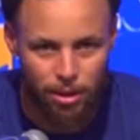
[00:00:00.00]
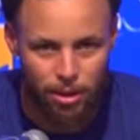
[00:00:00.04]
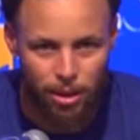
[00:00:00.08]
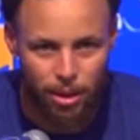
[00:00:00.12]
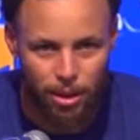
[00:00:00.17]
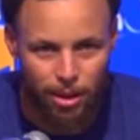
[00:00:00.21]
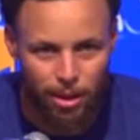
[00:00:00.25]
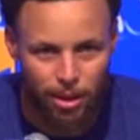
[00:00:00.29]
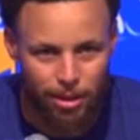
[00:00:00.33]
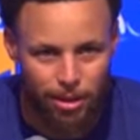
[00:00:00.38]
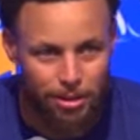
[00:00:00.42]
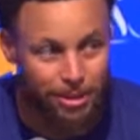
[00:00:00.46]

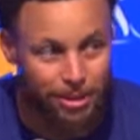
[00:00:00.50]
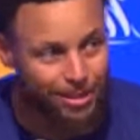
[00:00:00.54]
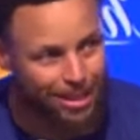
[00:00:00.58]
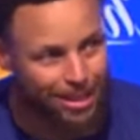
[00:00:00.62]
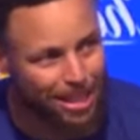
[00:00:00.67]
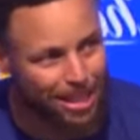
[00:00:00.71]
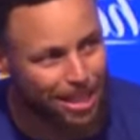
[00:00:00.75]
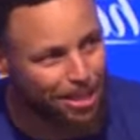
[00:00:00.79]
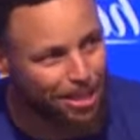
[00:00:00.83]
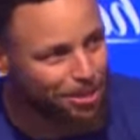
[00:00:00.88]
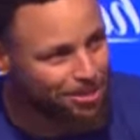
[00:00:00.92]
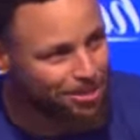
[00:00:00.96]
It's
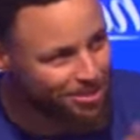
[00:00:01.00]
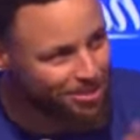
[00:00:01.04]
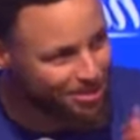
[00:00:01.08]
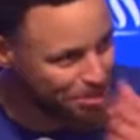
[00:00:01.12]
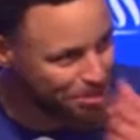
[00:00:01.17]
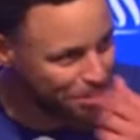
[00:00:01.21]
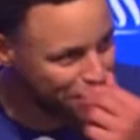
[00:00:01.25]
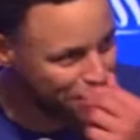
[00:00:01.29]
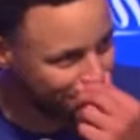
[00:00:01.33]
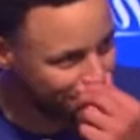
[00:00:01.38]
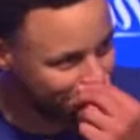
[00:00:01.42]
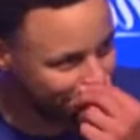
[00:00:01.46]
loud,
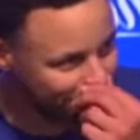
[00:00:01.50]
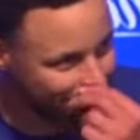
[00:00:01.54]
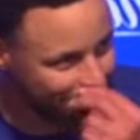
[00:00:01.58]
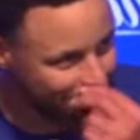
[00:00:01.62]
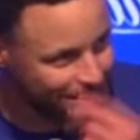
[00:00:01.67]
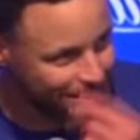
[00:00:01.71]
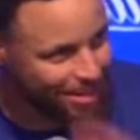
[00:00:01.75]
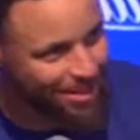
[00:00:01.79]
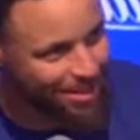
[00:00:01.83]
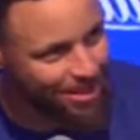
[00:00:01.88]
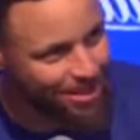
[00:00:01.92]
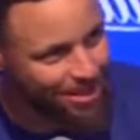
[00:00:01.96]
but it's
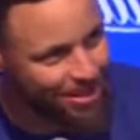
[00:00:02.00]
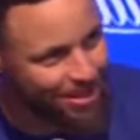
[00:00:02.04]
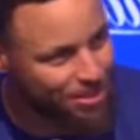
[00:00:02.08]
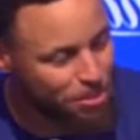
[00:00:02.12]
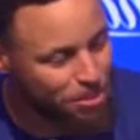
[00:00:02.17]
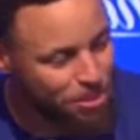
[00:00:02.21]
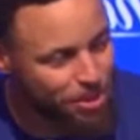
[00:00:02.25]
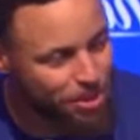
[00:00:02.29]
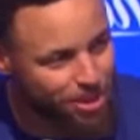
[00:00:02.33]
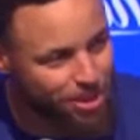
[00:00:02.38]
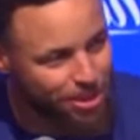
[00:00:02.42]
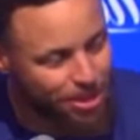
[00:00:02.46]

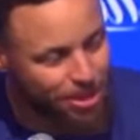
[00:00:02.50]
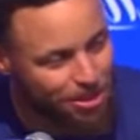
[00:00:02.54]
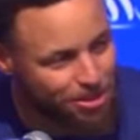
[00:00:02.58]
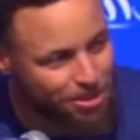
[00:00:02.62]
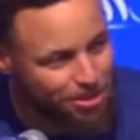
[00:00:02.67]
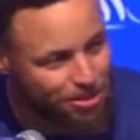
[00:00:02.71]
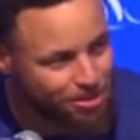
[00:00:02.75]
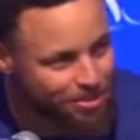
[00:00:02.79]
pretty dope.